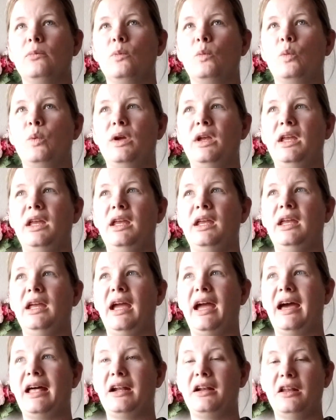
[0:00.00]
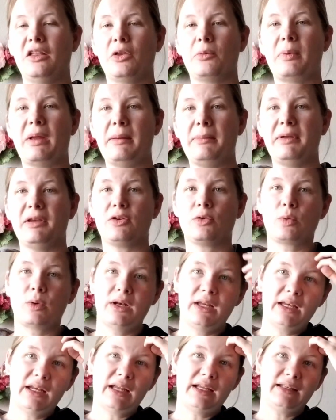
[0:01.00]
We had another baby in
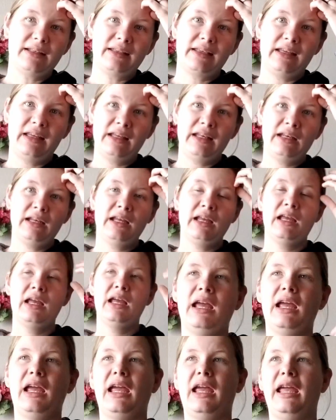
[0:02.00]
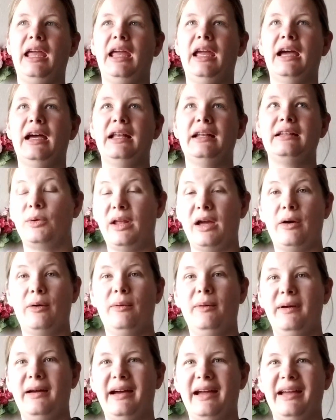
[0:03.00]
2019, and
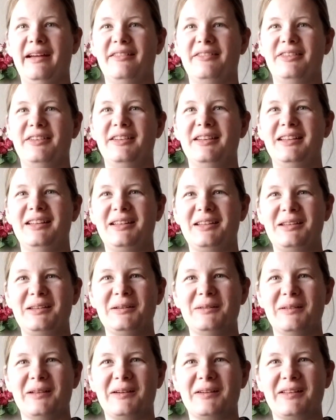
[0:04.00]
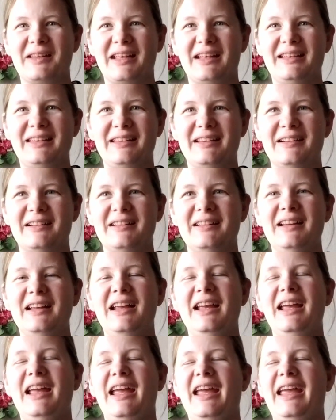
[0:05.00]
now I have 2 little kids here,
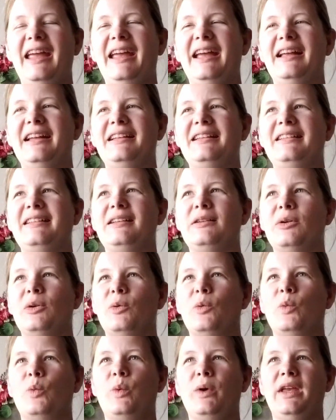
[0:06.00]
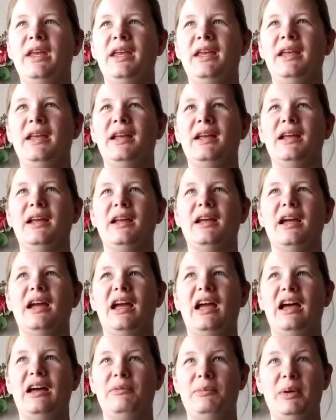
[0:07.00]
and we
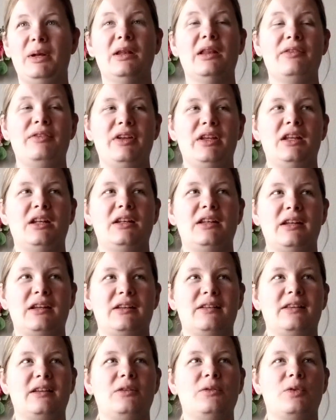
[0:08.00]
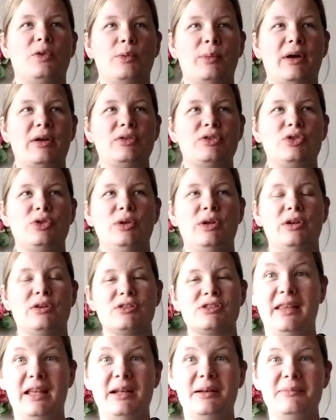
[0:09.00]
have been living in Dickinson for about 2
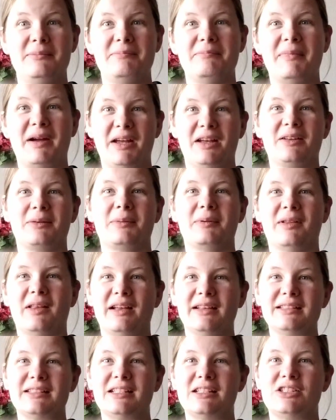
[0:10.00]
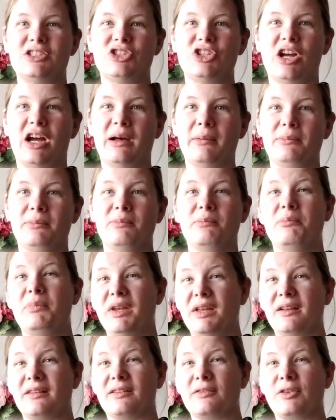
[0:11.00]
years. Then my husband lost his job
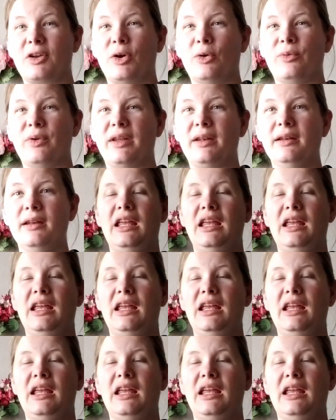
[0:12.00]
because of COVID.